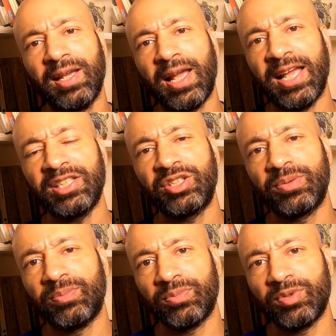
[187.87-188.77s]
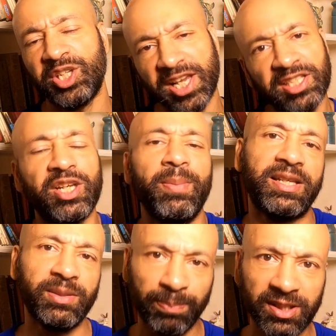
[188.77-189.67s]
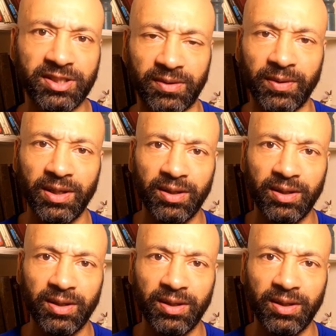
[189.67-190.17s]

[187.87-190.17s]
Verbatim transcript: has changed him as a person.